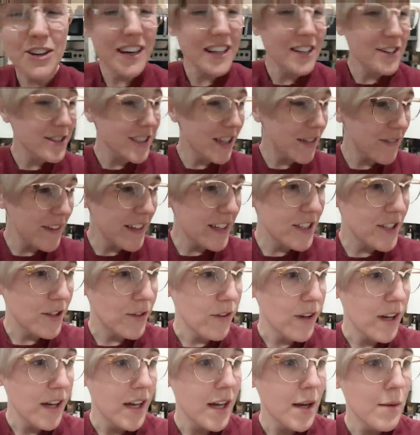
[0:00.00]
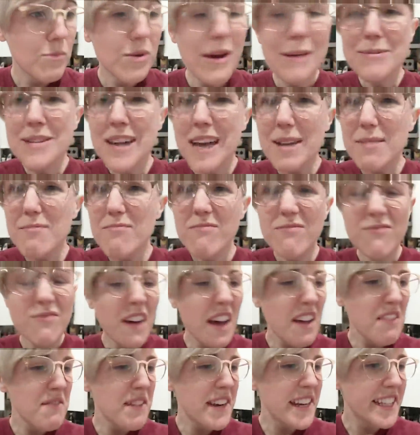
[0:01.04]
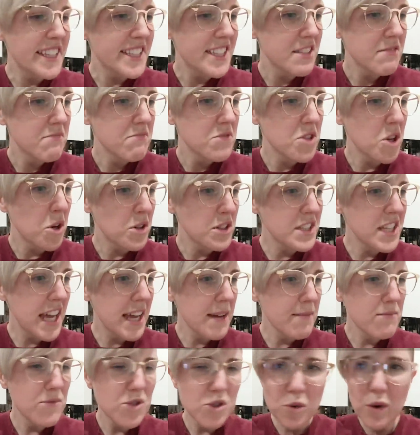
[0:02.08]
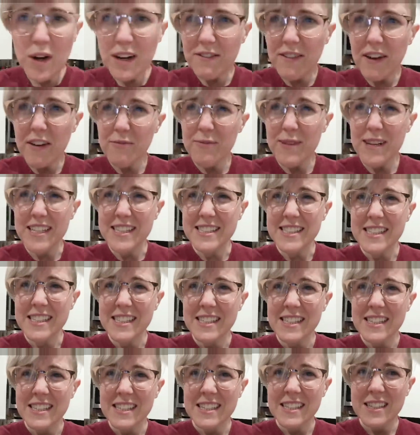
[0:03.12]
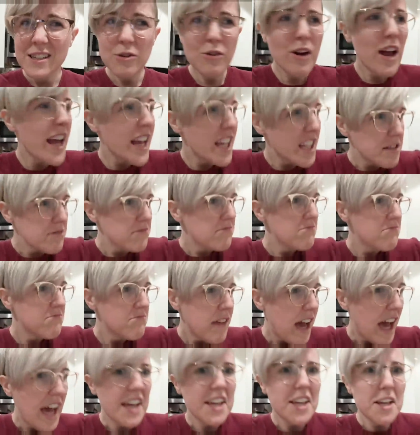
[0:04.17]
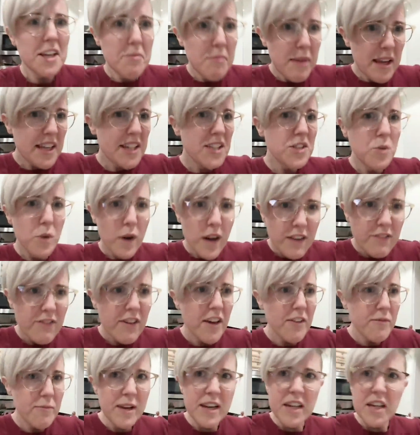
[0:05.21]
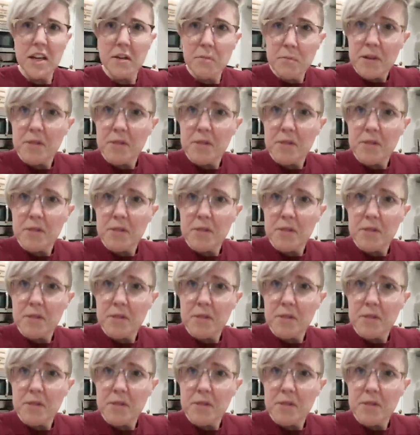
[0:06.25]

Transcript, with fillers: what you're getting yourself into. Prep time, five minutes. Total time, 25 minutes. Great. I could make a 25 minute